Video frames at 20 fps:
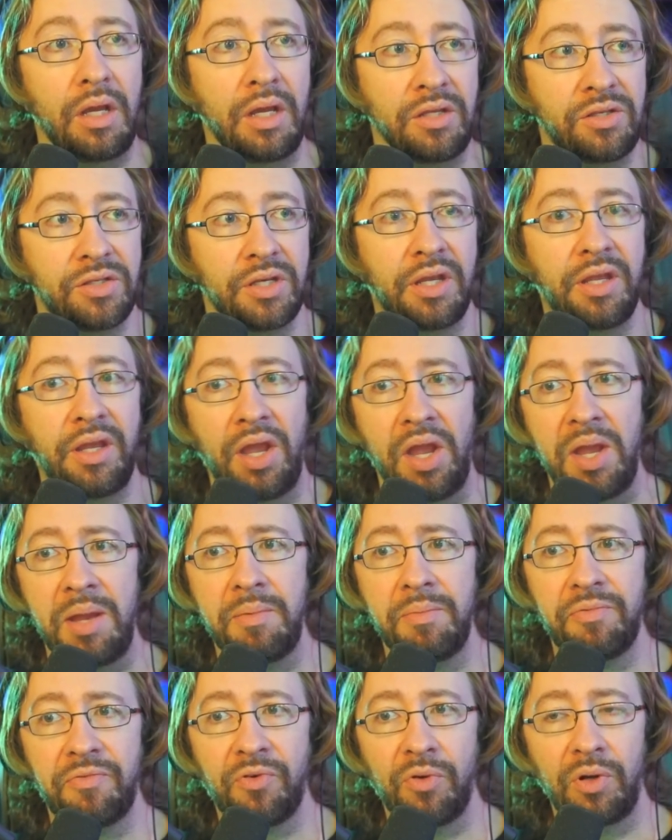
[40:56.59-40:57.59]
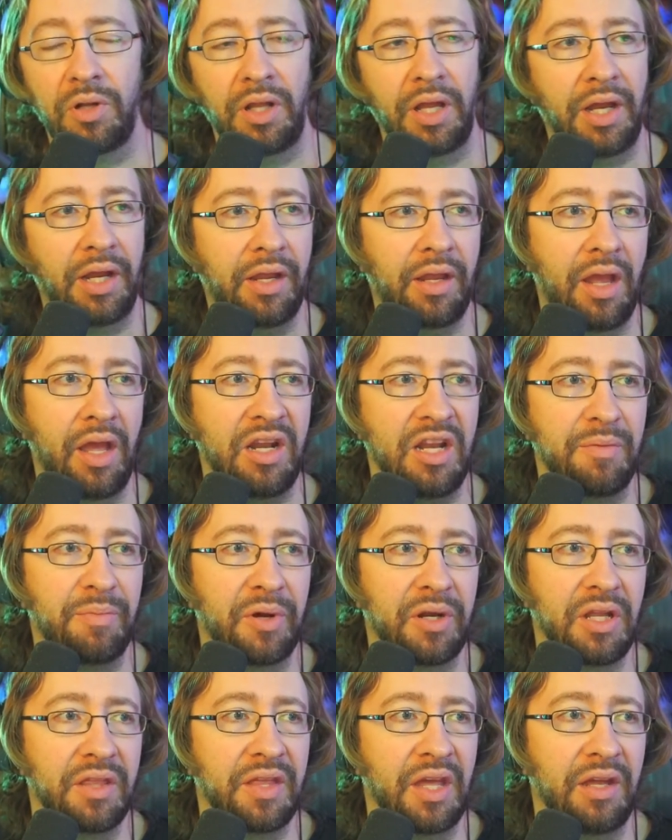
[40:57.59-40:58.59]
It's a game for like
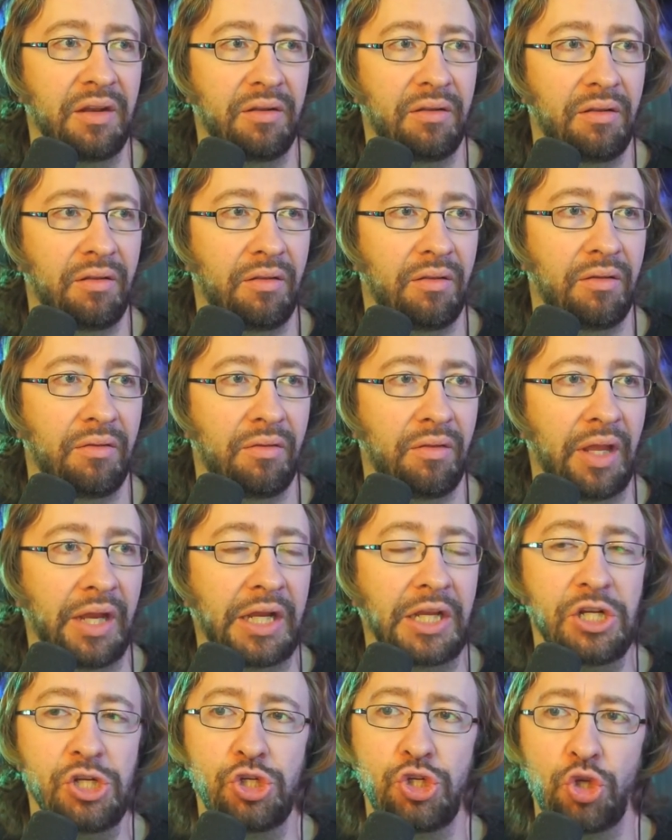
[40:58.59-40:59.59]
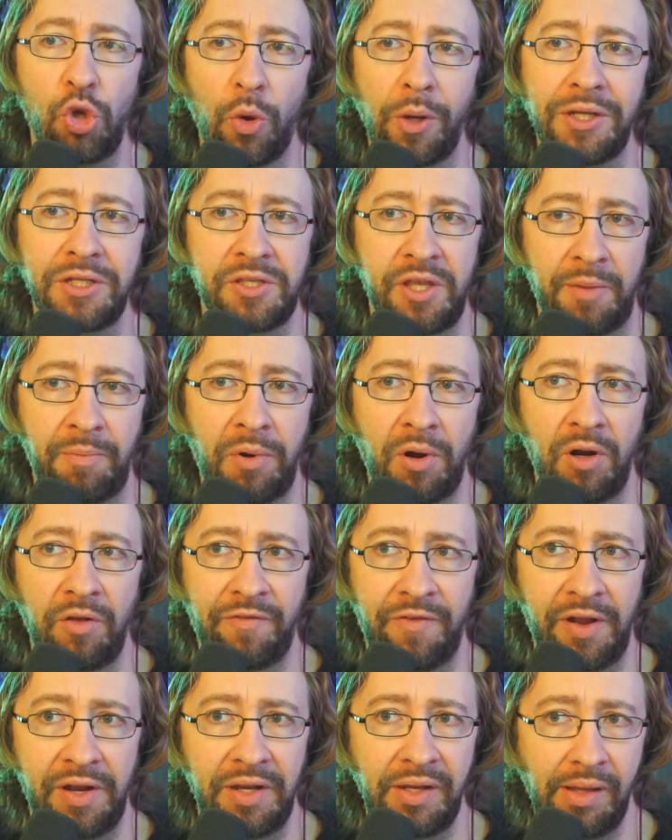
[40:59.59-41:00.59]
anybody that like enjoys that part of
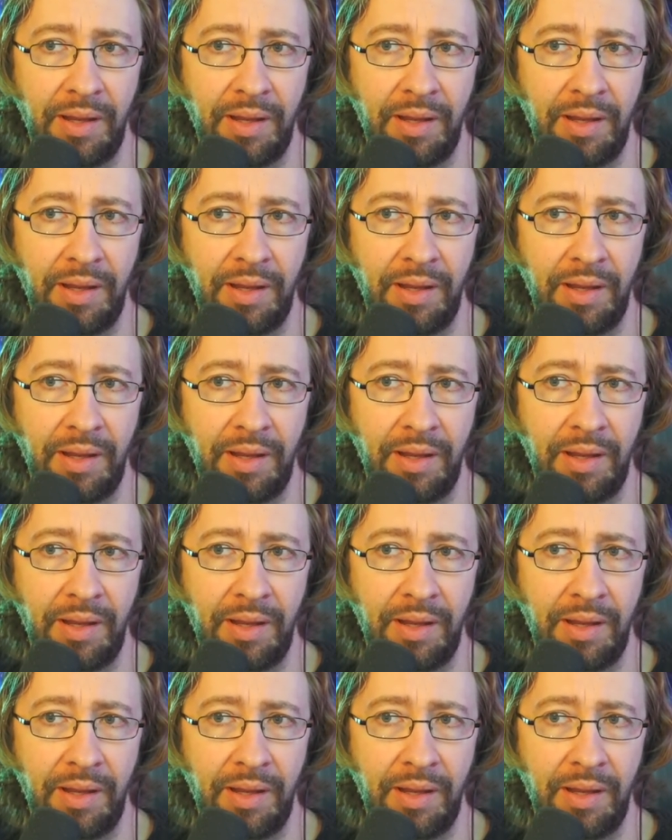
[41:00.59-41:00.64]
fighting